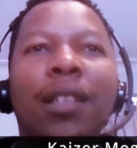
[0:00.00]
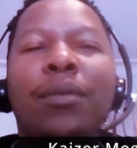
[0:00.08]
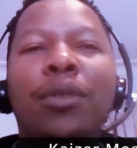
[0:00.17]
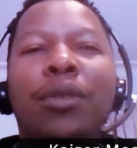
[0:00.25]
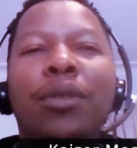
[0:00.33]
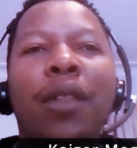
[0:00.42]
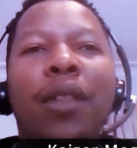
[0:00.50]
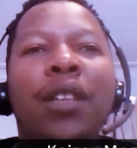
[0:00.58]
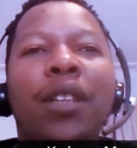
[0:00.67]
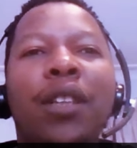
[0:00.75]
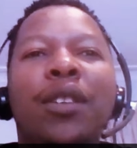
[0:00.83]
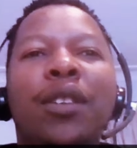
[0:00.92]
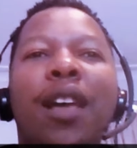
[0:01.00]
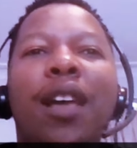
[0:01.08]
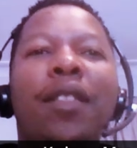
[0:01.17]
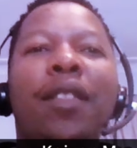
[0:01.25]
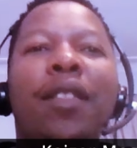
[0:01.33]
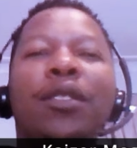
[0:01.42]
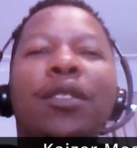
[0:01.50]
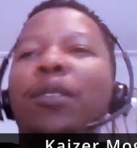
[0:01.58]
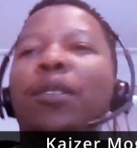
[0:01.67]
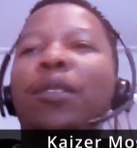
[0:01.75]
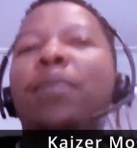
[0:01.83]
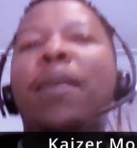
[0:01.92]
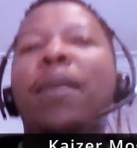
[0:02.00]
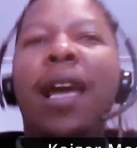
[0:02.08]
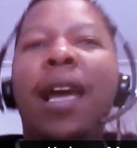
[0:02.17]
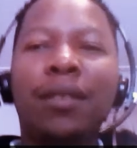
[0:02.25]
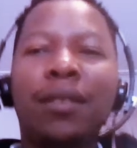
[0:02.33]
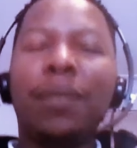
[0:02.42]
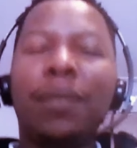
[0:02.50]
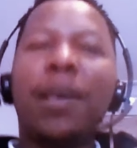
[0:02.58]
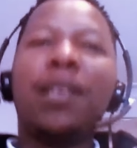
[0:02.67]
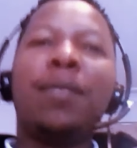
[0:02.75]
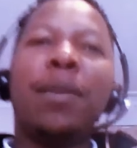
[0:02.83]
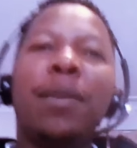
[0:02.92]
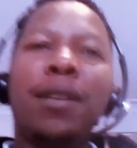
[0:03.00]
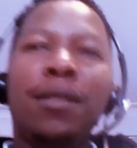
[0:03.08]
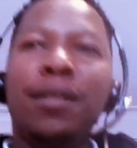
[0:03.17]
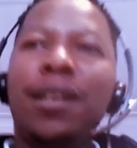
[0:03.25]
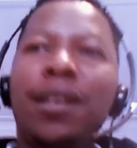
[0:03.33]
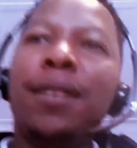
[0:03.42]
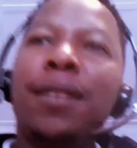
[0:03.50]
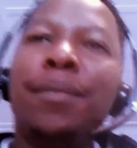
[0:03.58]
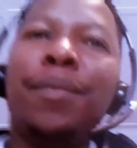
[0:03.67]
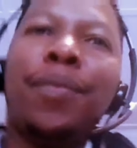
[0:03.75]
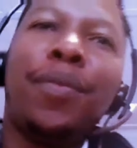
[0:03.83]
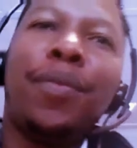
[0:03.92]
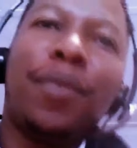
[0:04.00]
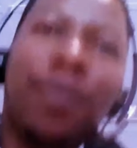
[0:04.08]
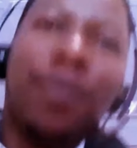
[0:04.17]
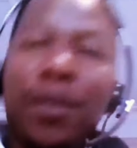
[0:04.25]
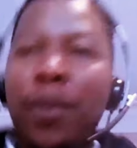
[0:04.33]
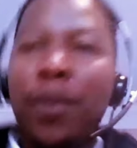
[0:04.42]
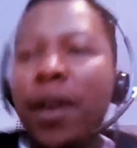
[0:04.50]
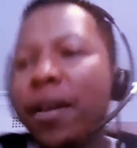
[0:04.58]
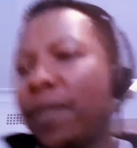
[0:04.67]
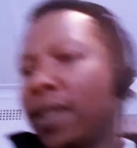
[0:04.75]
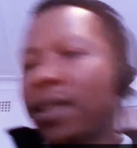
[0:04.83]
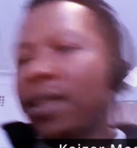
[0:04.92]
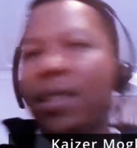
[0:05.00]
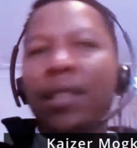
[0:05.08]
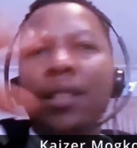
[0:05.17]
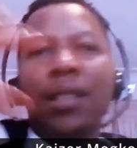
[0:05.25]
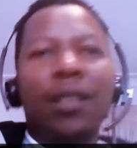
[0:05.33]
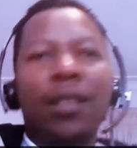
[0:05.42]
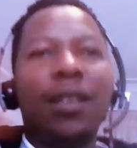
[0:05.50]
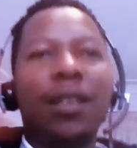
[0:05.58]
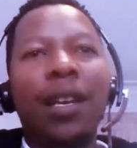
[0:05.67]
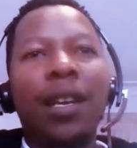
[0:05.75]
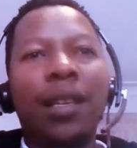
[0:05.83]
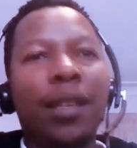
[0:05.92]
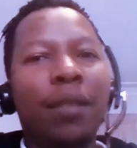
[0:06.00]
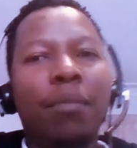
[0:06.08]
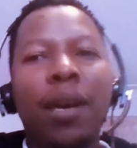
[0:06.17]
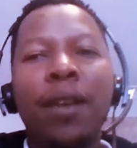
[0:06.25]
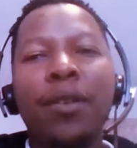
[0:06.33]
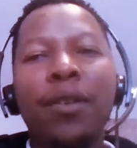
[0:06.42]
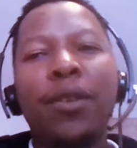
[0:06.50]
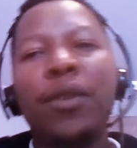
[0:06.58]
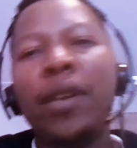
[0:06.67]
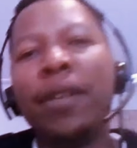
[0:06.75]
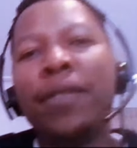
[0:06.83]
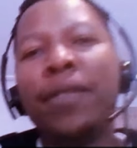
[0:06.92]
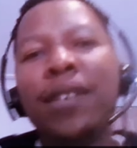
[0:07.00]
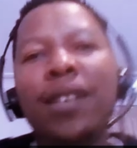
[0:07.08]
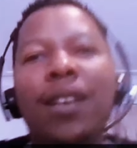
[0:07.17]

Sure, Anthony's gonna put my handles and my email wherever, in the link in bio or whatever.